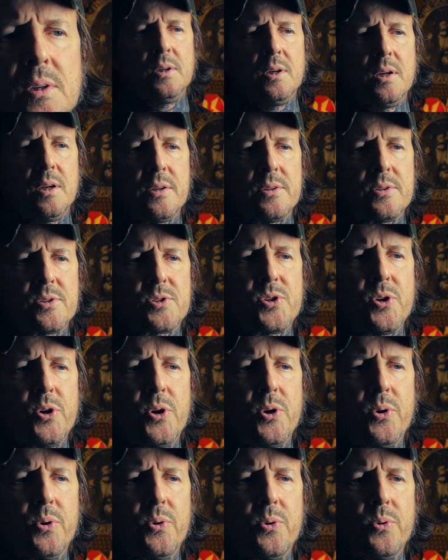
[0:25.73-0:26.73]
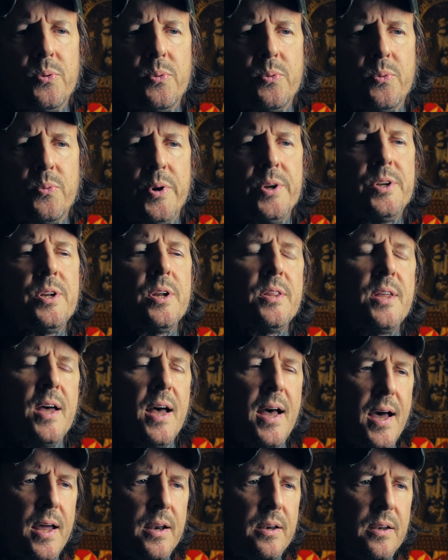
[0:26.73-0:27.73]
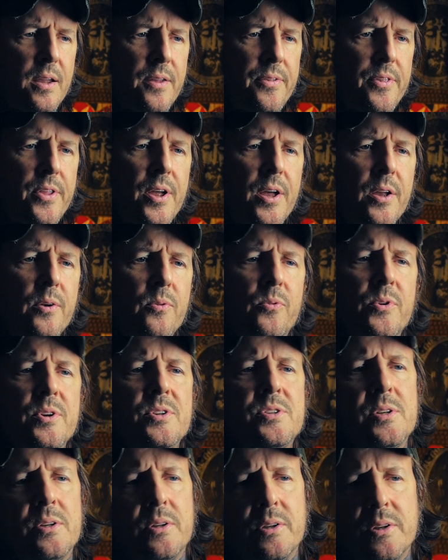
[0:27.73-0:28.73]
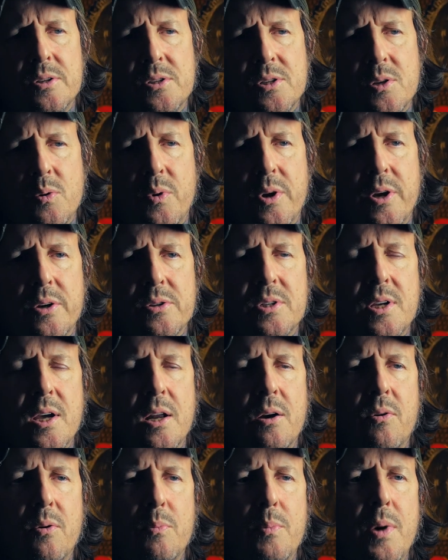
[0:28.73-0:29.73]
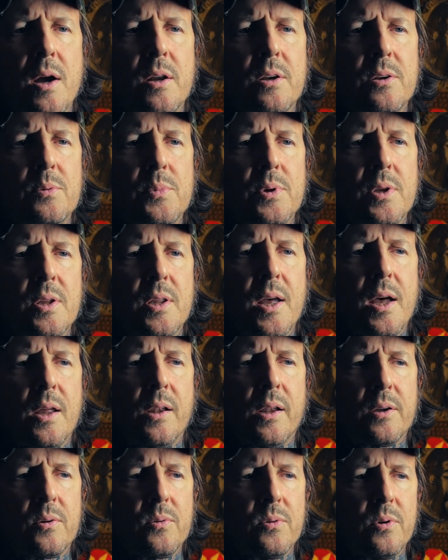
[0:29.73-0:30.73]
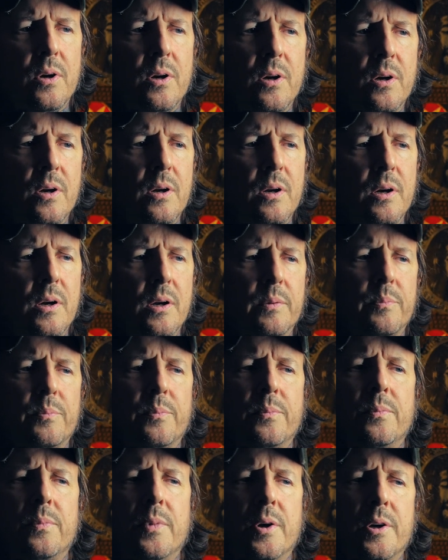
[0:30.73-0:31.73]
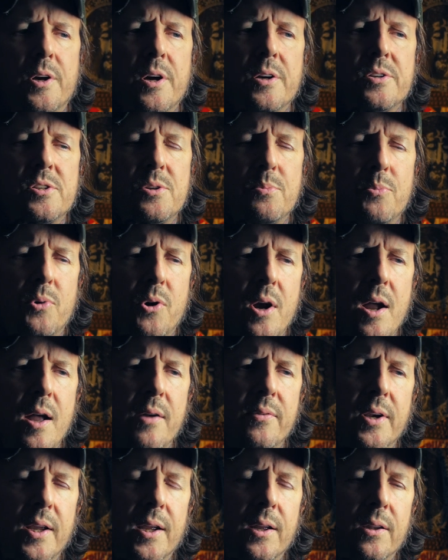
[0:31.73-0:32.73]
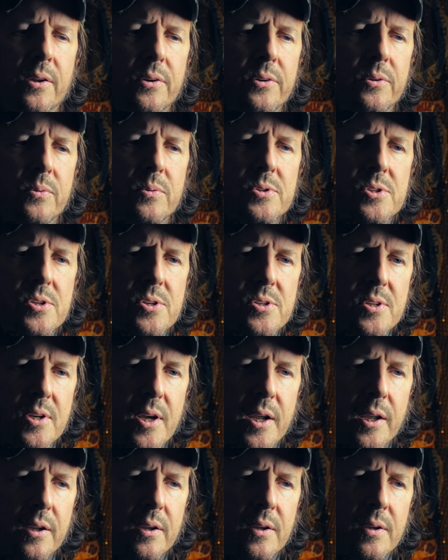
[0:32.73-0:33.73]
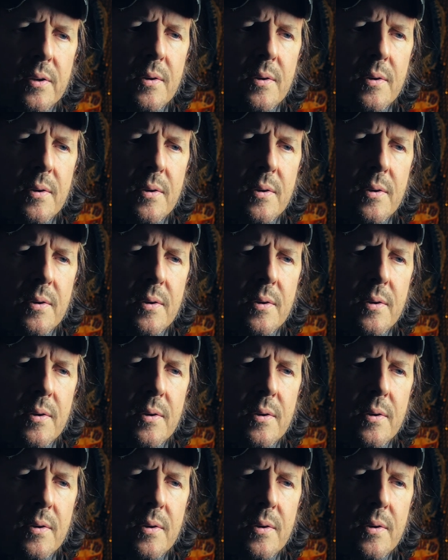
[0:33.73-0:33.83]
And so we did that, and then recently someone else kind of reminded me of that. Like a customer I have in England was just like,